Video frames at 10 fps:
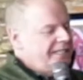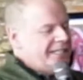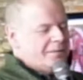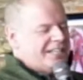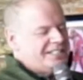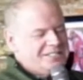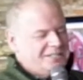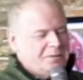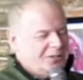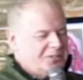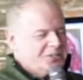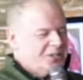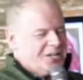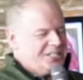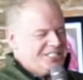my spiritual
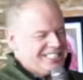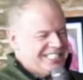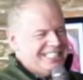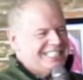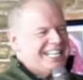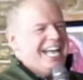consciousness.